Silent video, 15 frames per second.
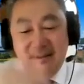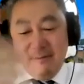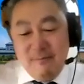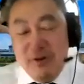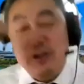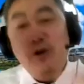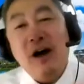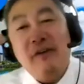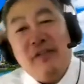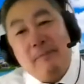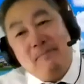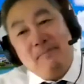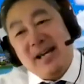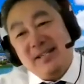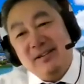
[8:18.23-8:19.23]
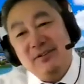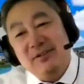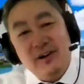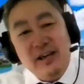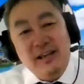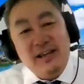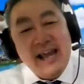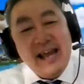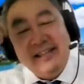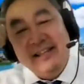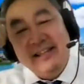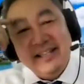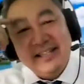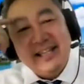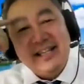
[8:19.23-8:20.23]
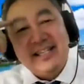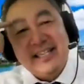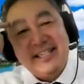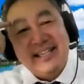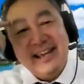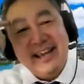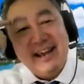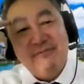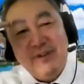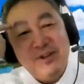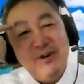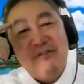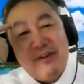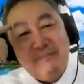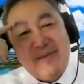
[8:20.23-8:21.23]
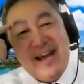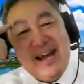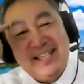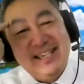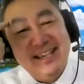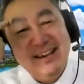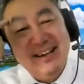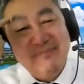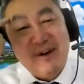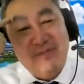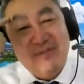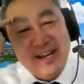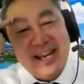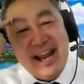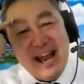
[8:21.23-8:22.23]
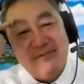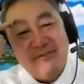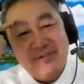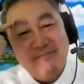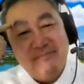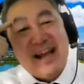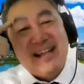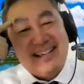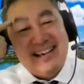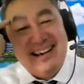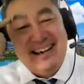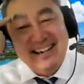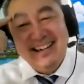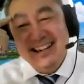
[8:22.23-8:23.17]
We don't have the best. In Cantonese, there's a saying: we don't have the best, but we can have better.